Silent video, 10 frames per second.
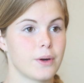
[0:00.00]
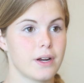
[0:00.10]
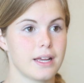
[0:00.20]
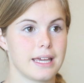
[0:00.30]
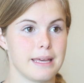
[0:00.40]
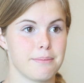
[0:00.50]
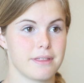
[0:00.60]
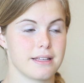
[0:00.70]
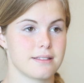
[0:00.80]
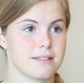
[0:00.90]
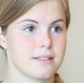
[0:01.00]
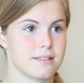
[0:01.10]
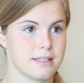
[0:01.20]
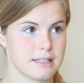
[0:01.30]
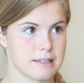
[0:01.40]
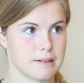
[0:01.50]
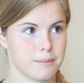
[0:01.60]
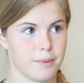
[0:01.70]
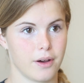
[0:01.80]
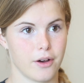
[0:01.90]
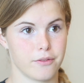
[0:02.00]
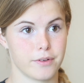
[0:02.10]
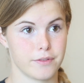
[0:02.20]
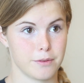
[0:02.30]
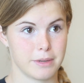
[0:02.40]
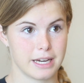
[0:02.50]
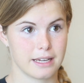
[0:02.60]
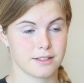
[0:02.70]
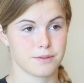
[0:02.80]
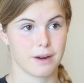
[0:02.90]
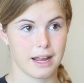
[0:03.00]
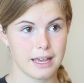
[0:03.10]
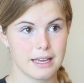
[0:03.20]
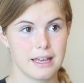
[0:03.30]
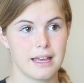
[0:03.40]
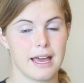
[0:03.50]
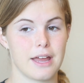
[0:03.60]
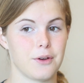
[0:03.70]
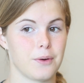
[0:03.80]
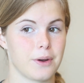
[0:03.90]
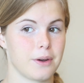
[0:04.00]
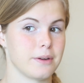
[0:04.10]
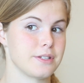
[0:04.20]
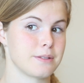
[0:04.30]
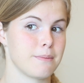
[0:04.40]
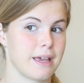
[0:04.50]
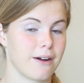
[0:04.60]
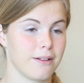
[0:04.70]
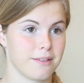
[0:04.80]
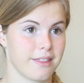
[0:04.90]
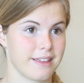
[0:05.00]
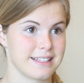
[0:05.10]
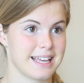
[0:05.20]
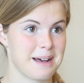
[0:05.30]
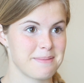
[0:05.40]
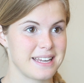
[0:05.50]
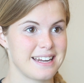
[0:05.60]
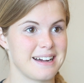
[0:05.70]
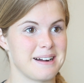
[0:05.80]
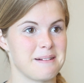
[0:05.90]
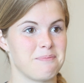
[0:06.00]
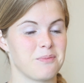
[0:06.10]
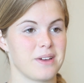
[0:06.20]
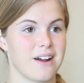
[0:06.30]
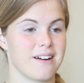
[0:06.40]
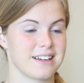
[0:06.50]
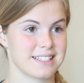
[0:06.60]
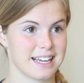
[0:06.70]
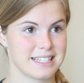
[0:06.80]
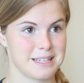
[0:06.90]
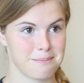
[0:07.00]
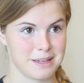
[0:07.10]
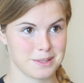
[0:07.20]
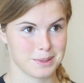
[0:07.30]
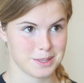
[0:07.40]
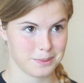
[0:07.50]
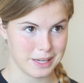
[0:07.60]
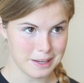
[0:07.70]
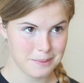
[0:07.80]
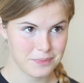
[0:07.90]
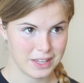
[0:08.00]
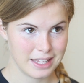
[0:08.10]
in order to keep this system of review meetings running, and in order to just make all of the things happen, our exec team meets once a week.